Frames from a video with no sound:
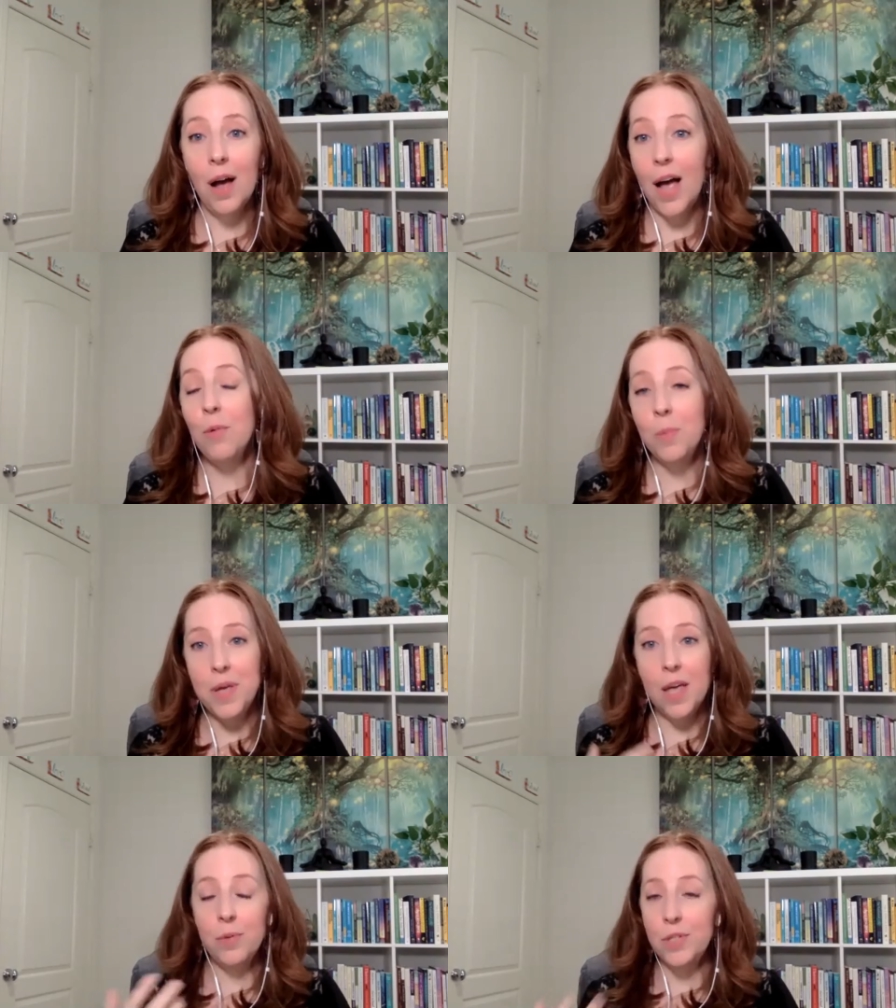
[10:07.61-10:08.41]
I will
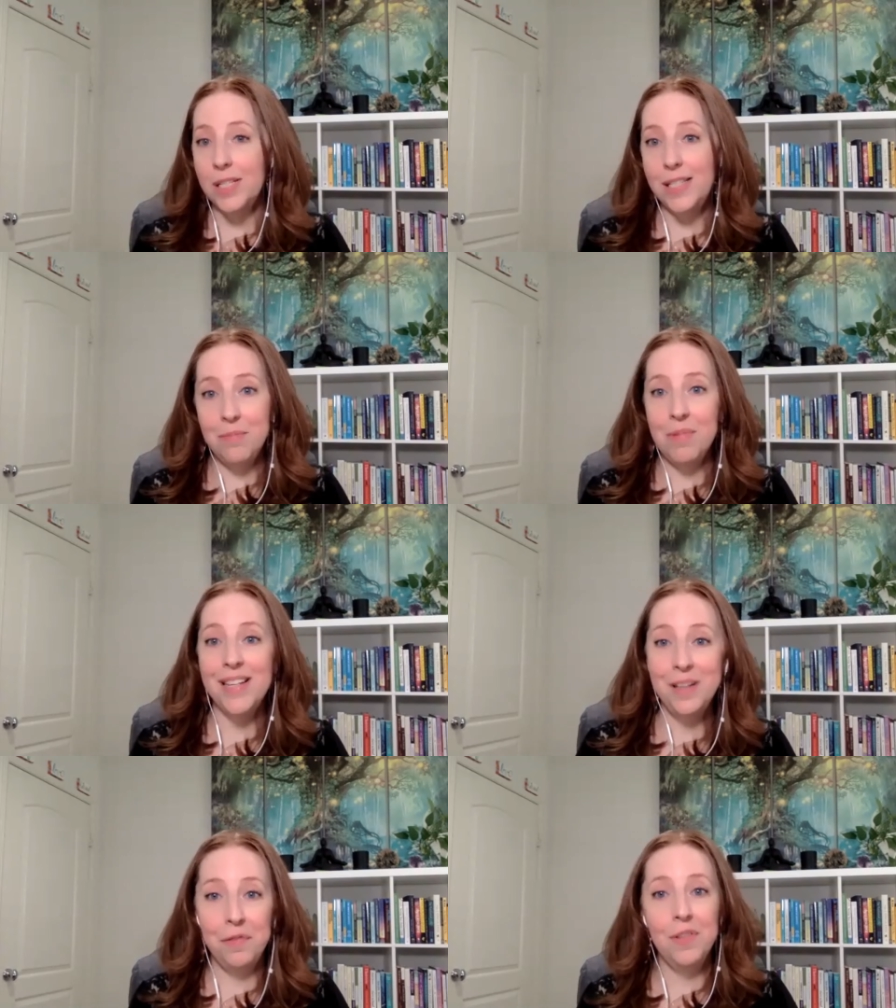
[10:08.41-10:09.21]
be able to see
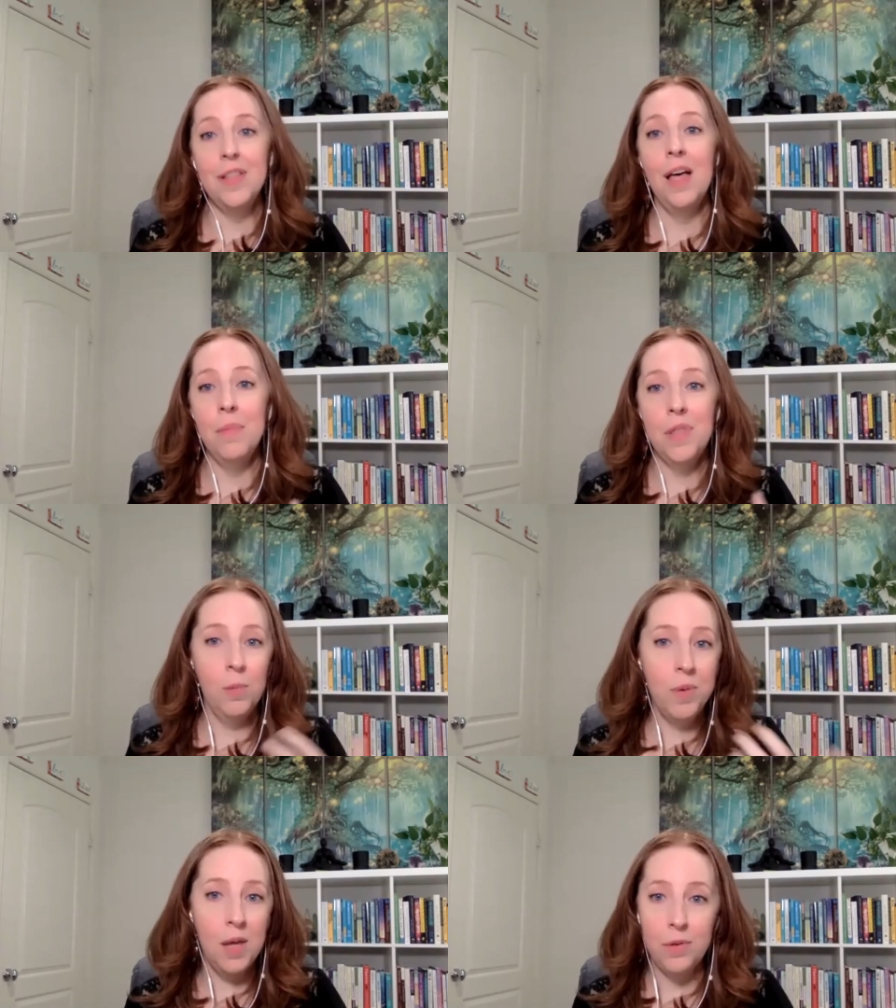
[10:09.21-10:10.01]
myself in them, and they'll
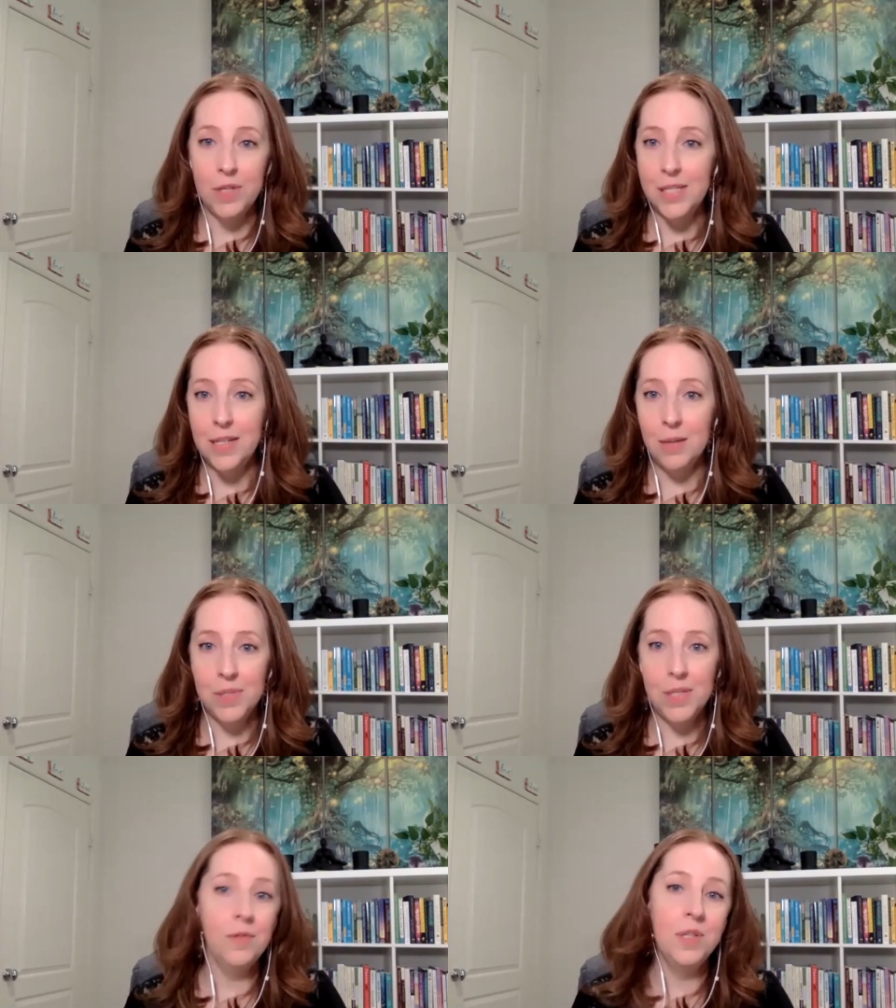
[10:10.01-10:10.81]
be able to see
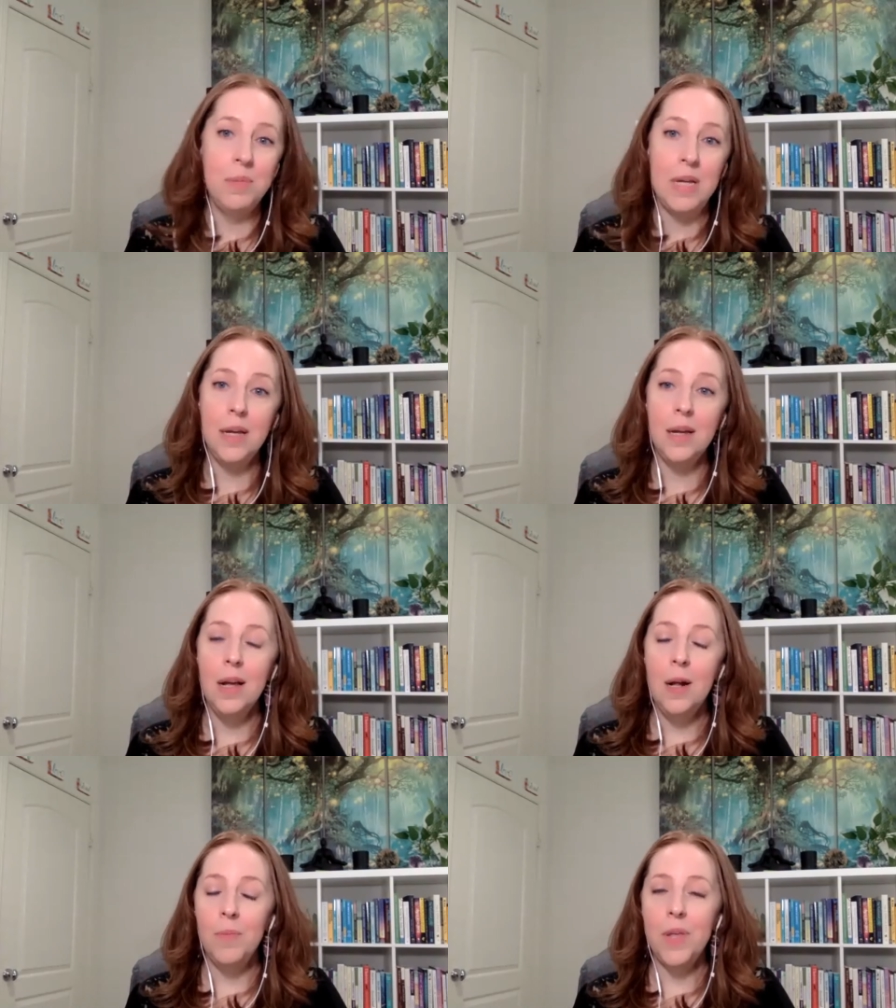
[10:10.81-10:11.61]
themselves in me.
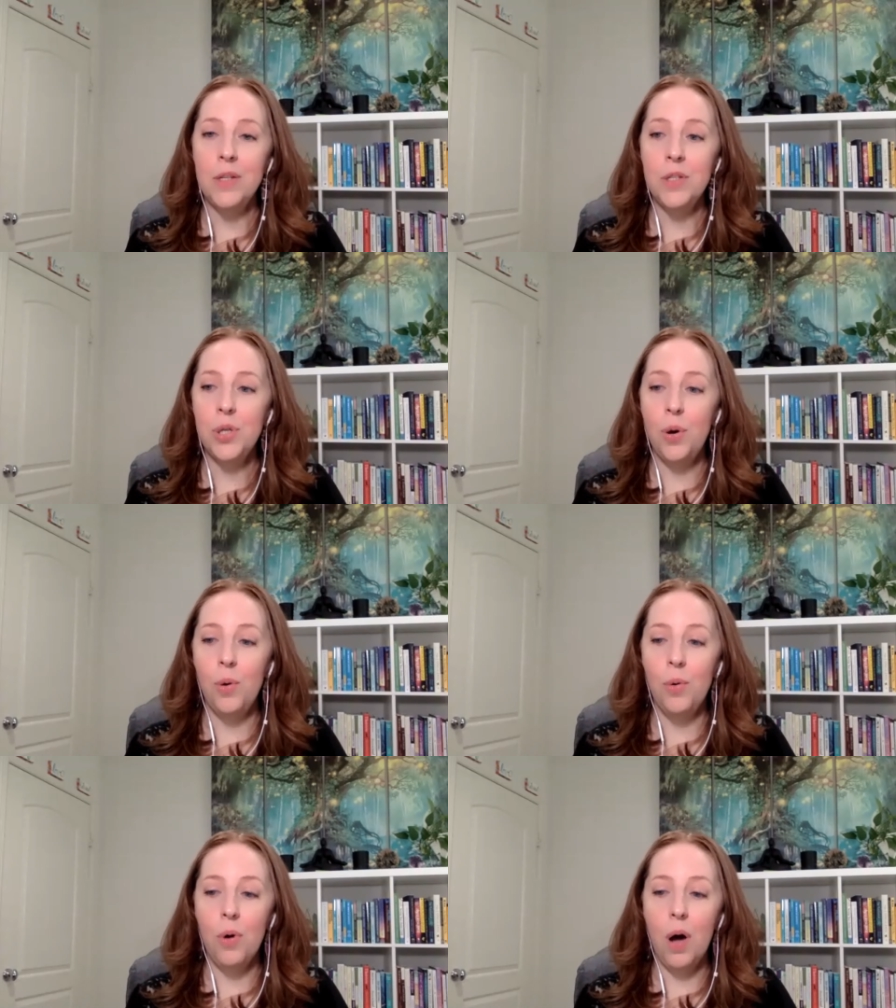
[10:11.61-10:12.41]
And
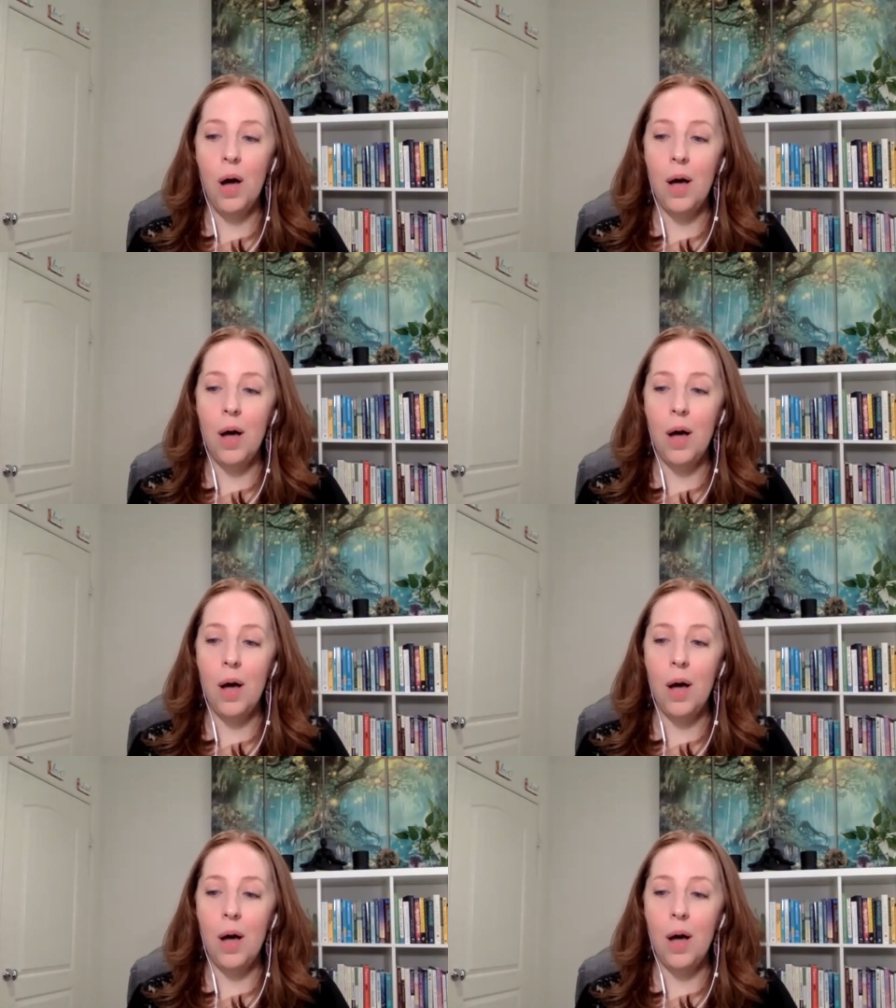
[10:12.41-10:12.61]
so